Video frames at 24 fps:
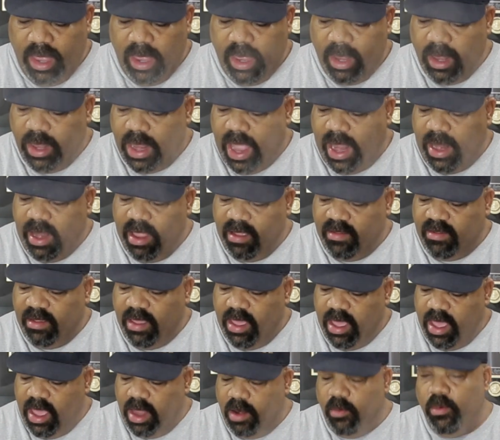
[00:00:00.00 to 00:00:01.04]
That looks
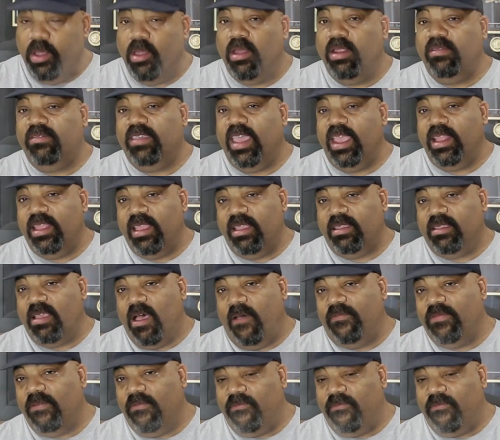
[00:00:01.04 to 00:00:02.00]
good. We're going to take this off the